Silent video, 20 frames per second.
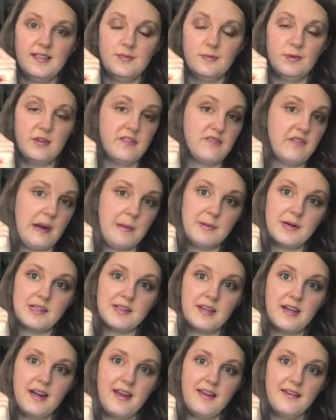with fabric
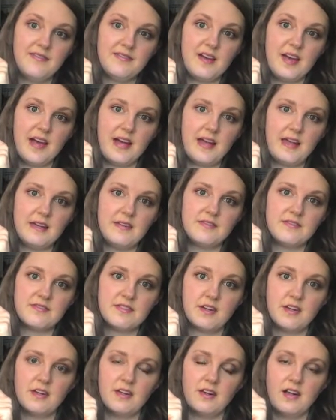that I've had
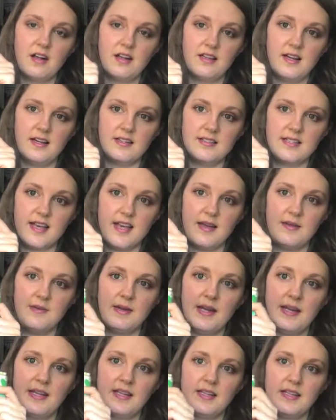for a long time,
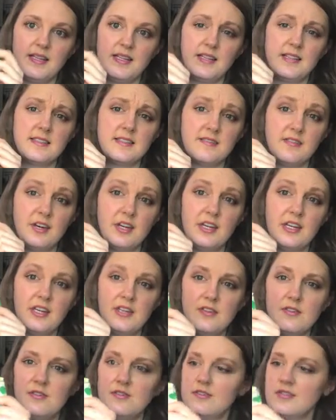and I think it's very
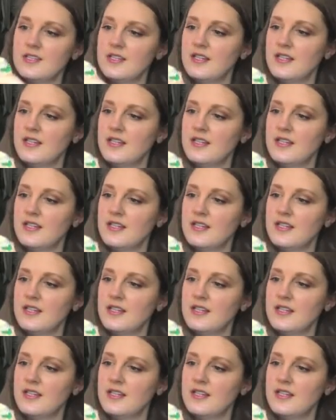cute.